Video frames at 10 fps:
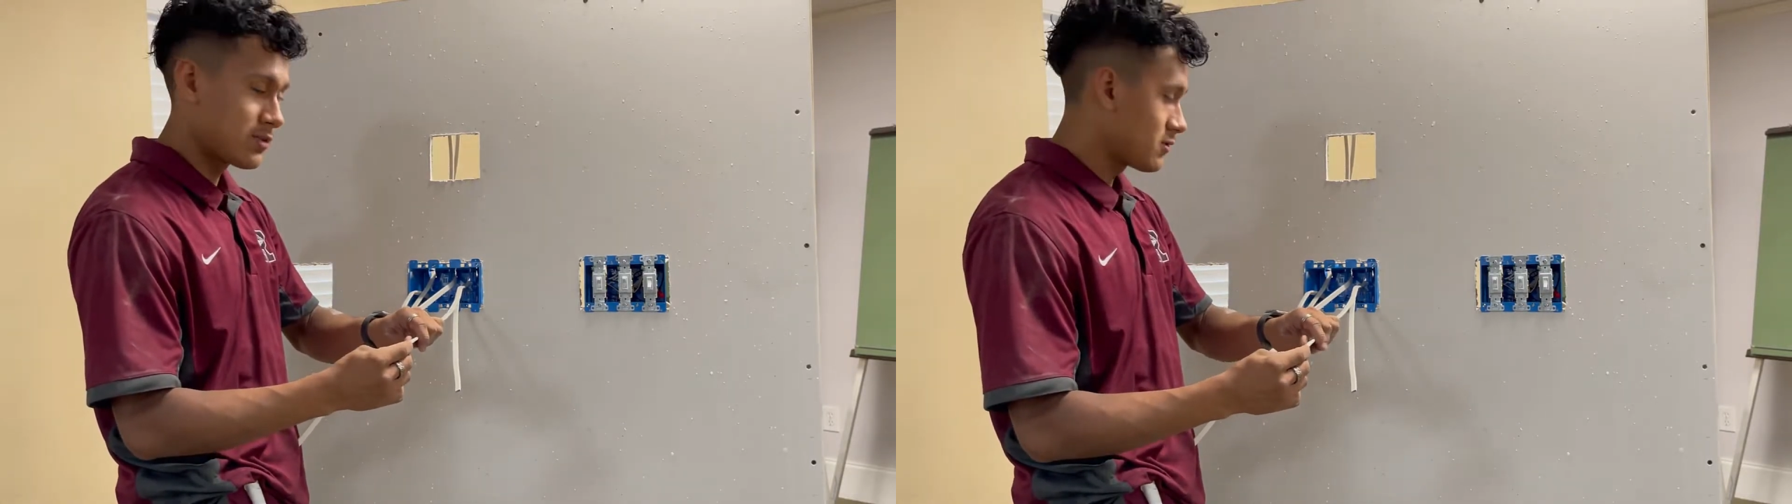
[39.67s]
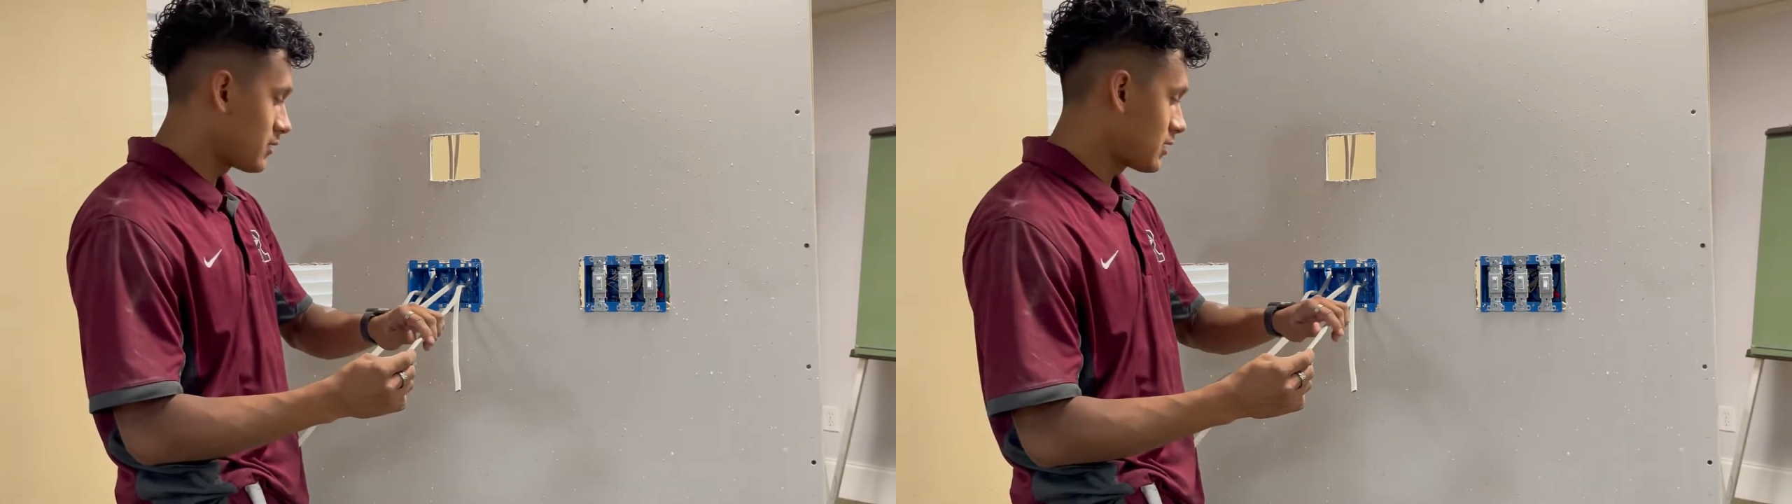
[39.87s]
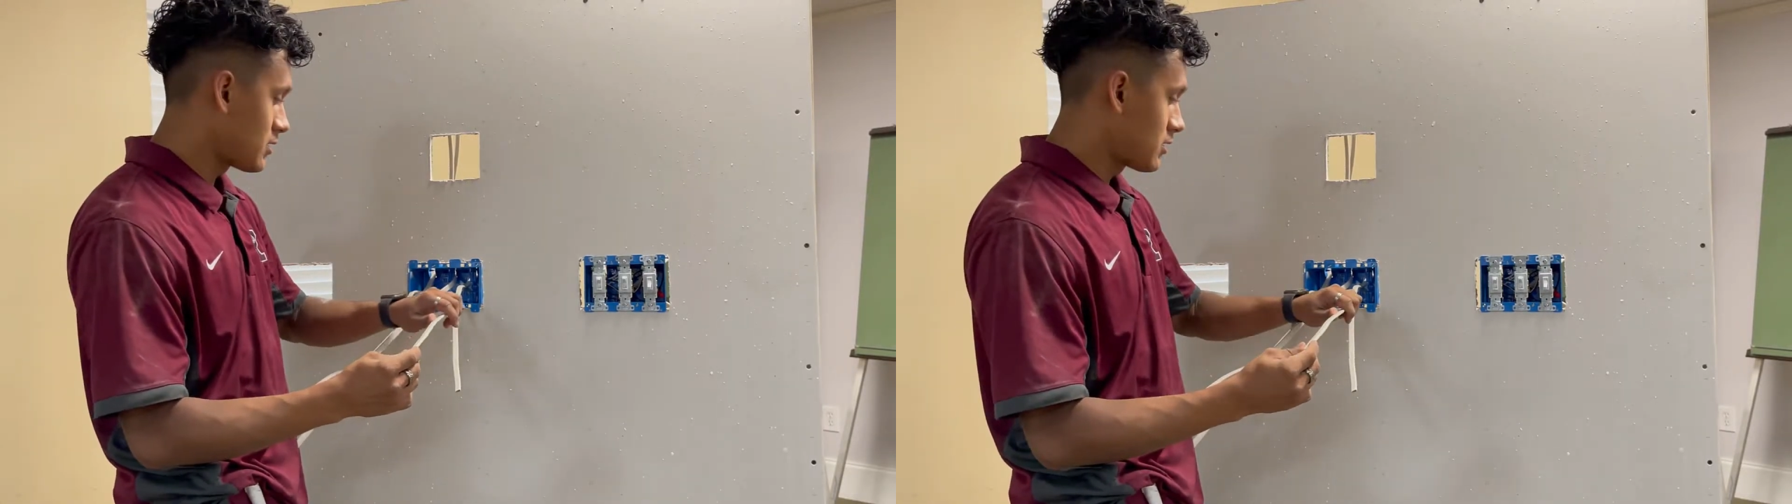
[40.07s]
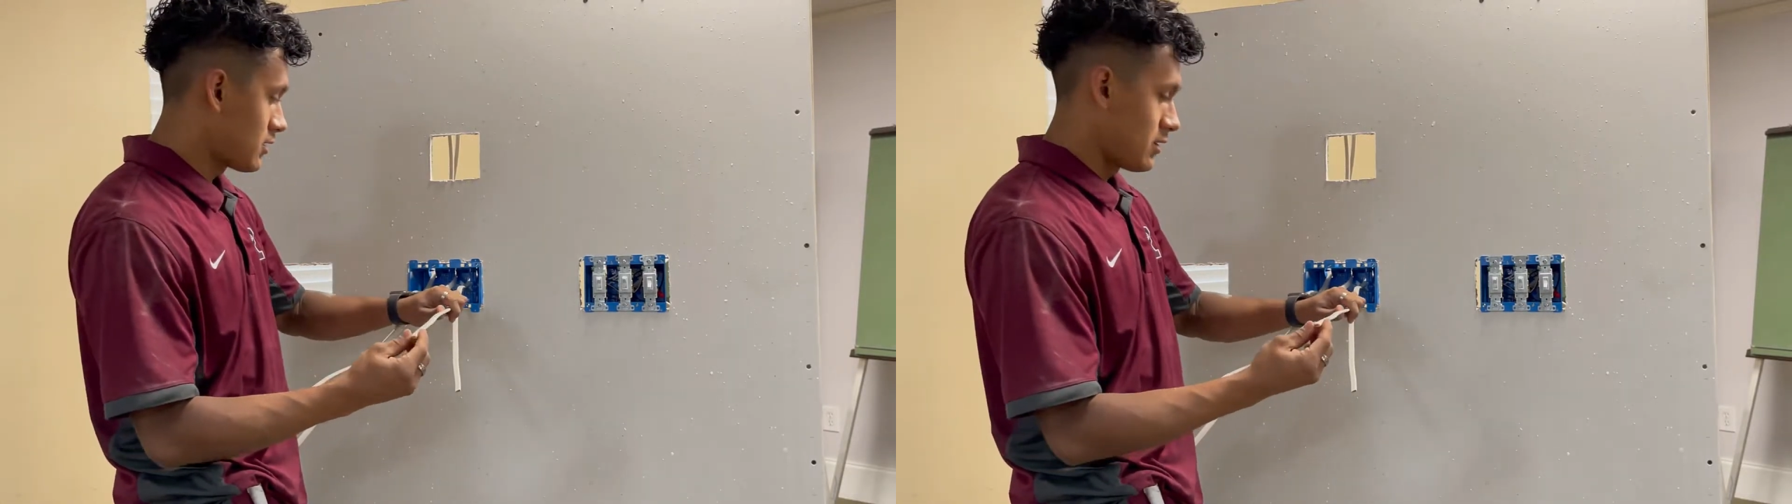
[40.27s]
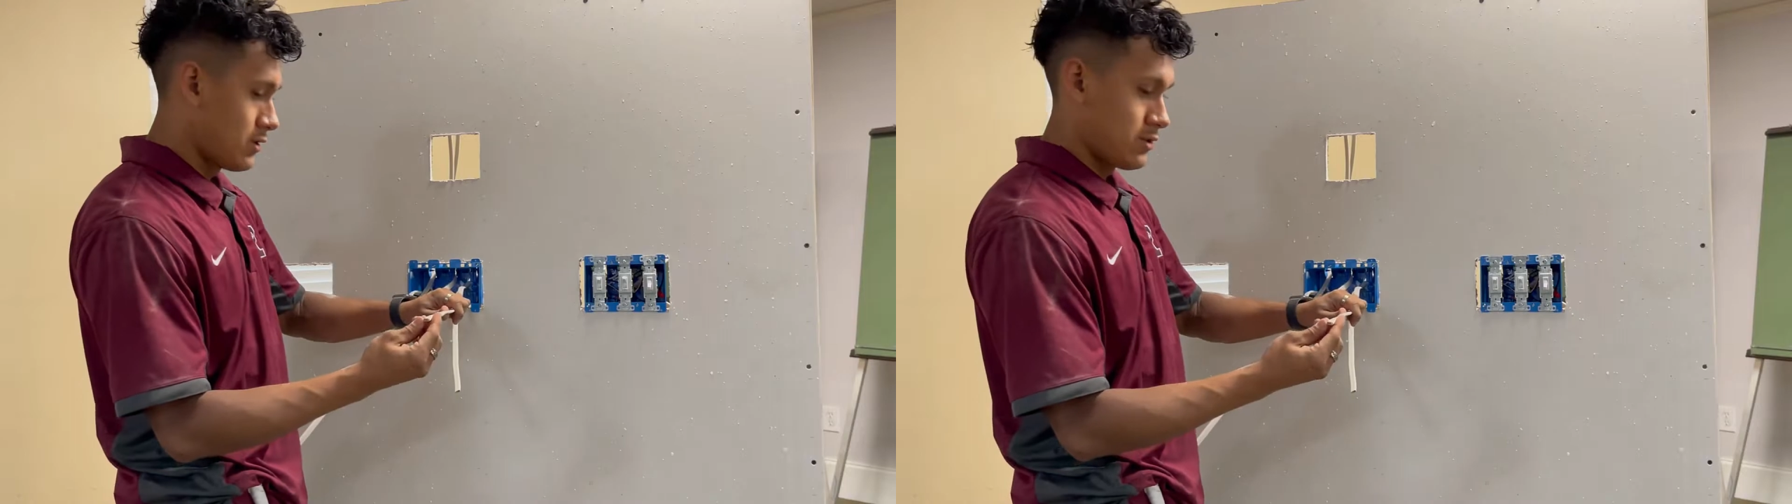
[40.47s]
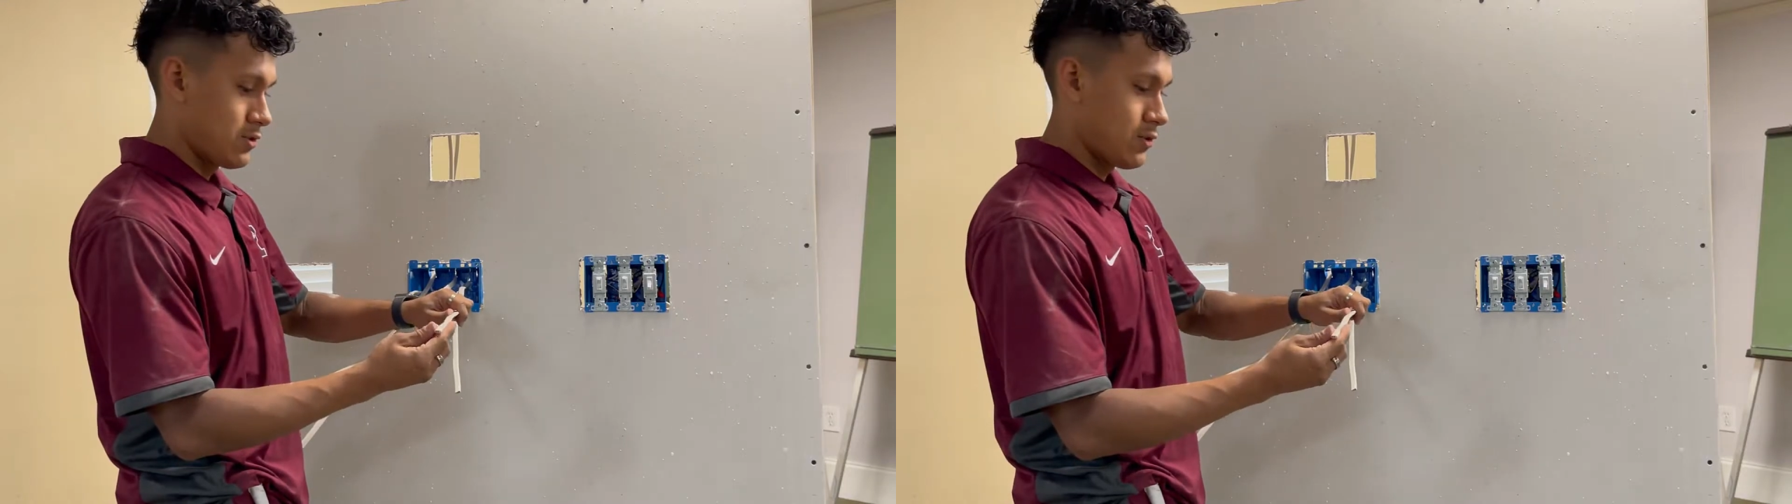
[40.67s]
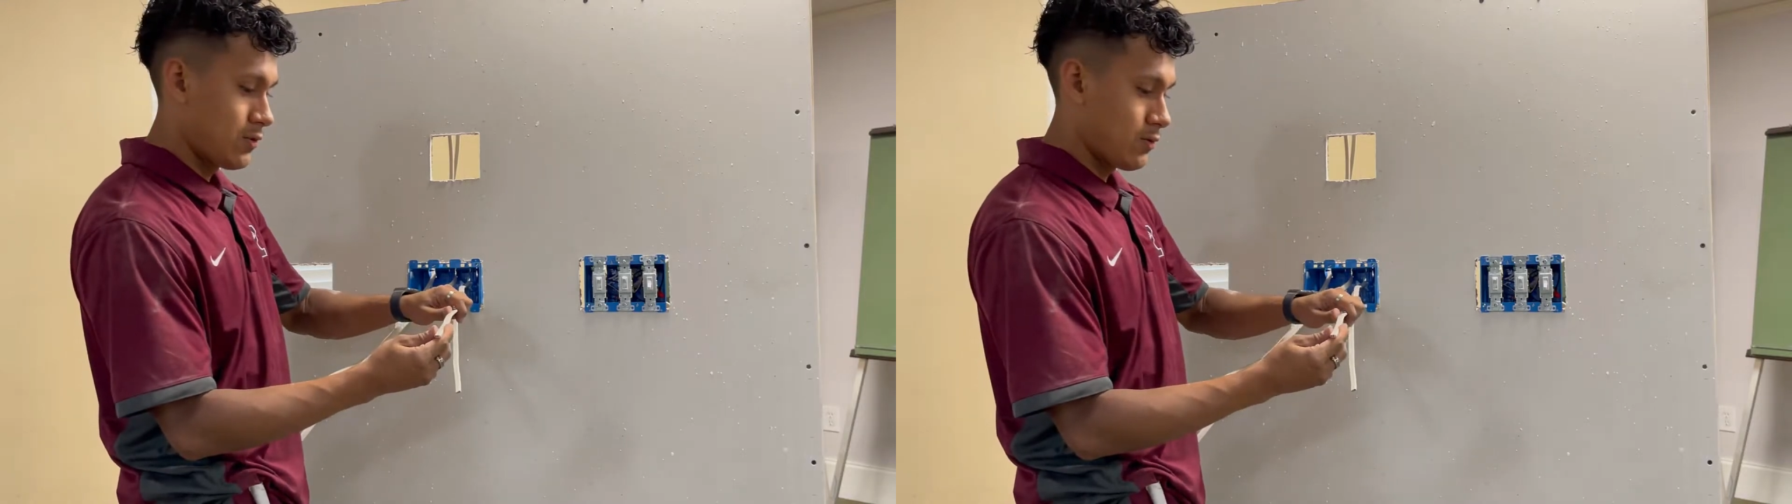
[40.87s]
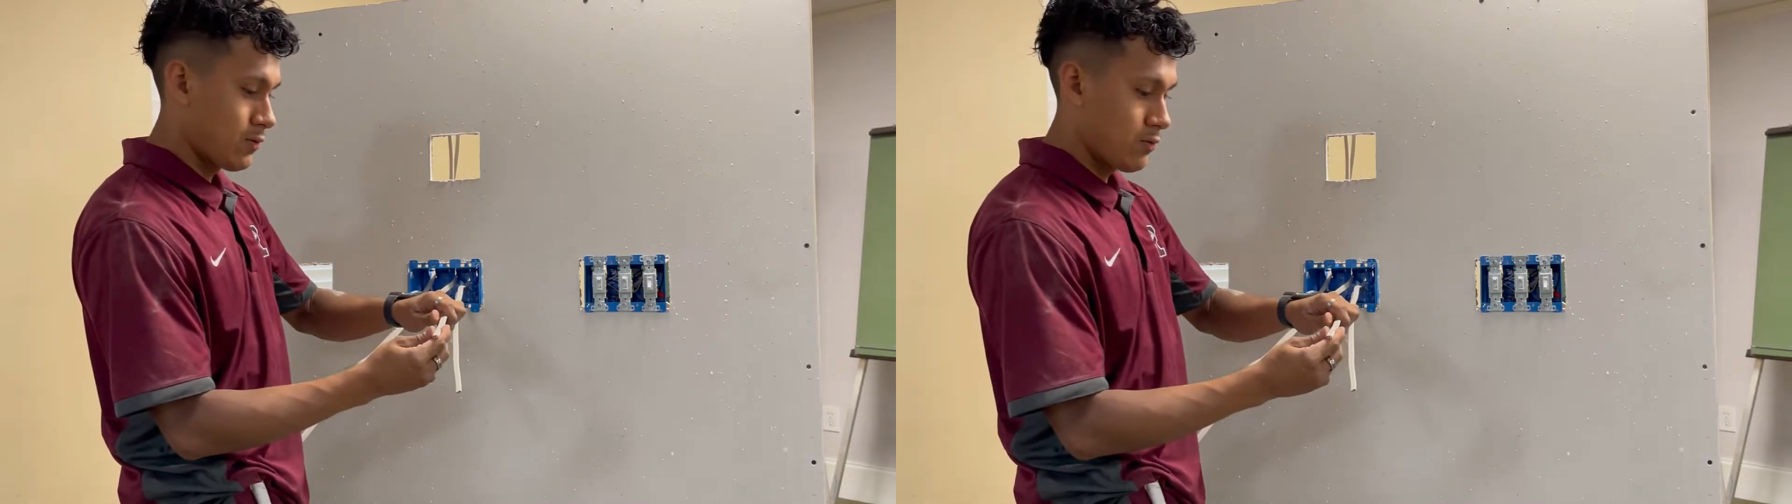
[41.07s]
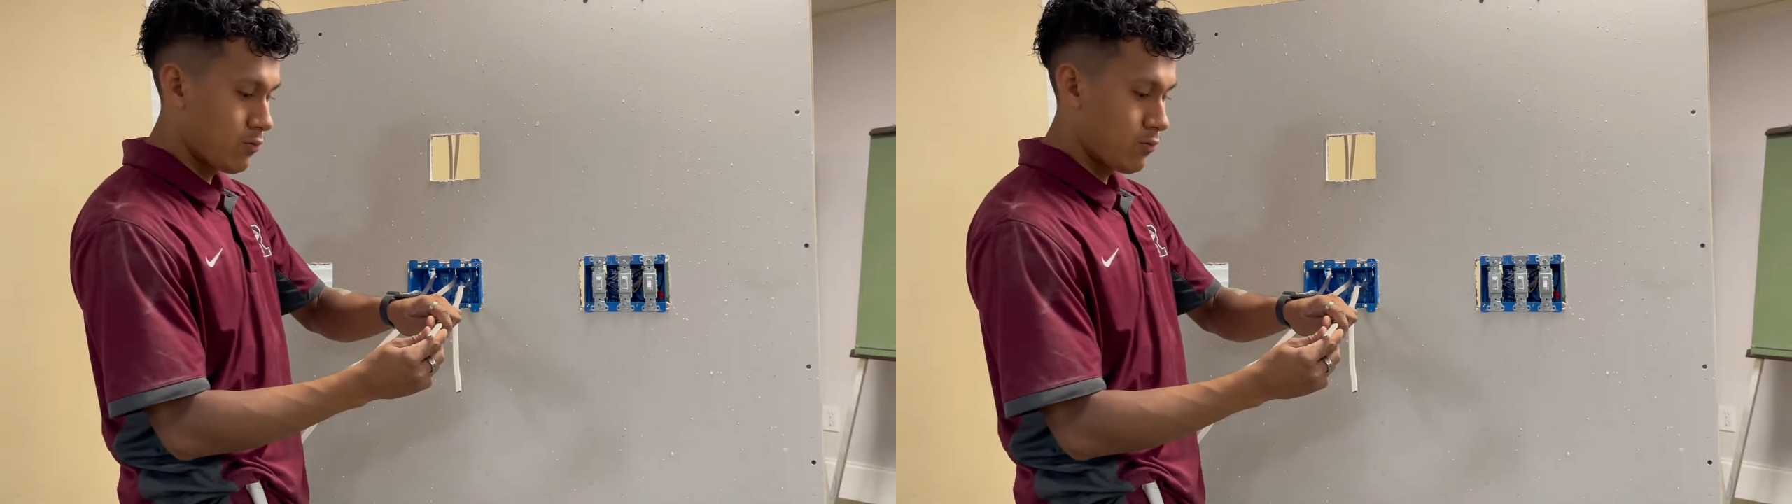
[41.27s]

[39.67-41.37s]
switch. So